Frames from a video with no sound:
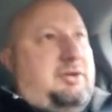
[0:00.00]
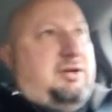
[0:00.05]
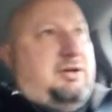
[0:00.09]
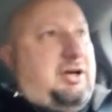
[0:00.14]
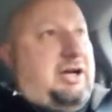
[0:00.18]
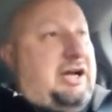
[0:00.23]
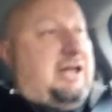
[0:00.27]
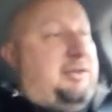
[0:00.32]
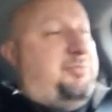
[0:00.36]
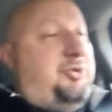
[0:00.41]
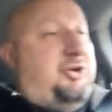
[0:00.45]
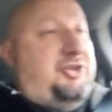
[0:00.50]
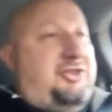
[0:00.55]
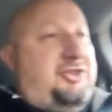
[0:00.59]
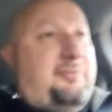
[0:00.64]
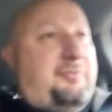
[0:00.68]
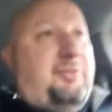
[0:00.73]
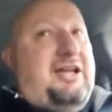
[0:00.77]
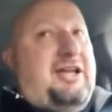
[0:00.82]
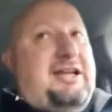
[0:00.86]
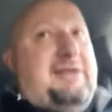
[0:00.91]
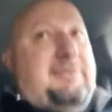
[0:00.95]
I'd put the
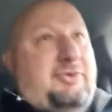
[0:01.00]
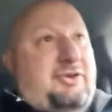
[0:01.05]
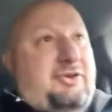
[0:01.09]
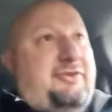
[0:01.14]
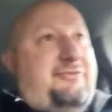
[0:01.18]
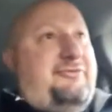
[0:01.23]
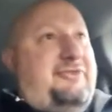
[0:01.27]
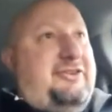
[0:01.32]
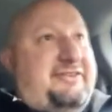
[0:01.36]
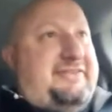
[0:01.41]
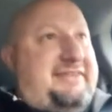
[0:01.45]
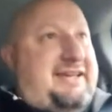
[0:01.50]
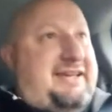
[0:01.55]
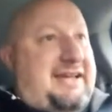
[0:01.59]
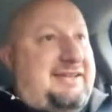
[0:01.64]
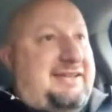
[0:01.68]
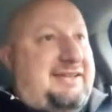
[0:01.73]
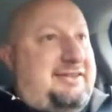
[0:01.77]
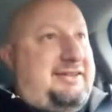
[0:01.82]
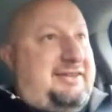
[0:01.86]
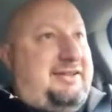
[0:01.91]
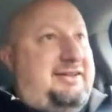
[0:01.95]
blame on the
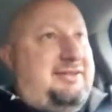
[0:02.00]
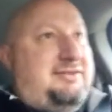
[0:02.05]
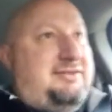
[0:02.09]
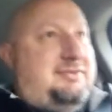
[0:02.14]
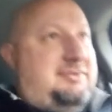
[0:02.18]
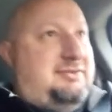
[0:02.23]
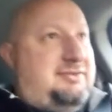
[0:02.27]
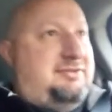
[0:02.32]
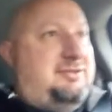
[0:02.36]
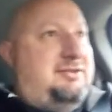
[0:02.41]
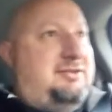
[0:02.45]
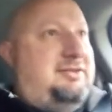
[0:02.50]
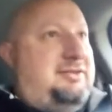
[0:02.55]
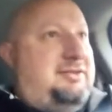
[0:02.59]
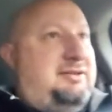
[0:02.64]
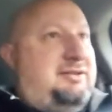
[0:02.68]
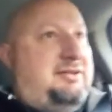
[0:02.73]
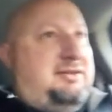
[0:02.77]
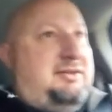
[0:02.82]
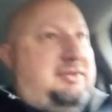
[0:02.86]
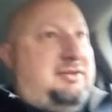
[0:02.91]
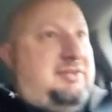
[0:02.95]
physicality,
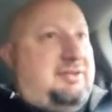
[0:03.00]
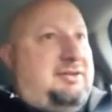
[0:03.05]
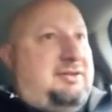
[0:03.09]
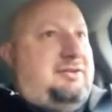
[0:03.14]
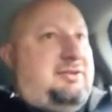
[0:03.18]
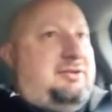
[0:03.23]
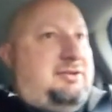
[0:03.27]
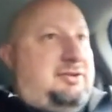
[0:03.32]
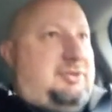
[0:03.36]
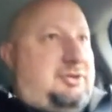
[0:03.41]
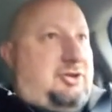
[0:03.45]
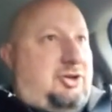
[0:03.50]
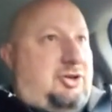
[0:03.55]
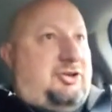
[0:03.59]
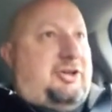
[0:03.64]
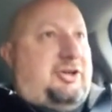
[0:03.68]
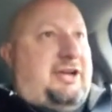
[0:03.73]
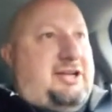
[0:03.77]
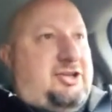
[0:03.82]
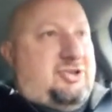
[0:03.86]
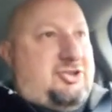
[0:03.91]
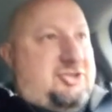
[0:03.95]
our
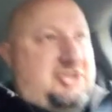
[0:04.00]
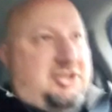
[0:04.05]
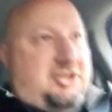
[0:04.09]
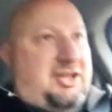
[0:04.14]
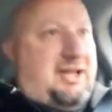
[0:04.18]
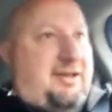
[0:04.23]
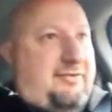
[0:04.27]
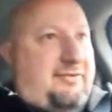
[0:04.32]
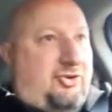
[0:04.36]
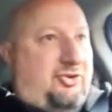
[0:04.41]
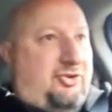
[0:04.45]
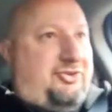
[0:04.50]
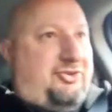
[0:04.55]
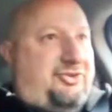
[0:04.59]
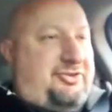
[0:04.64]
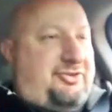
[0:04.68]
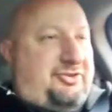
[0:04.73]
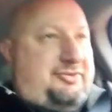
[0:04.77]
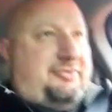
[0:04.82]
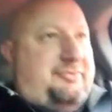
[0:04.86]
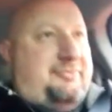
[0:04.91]
energy levels.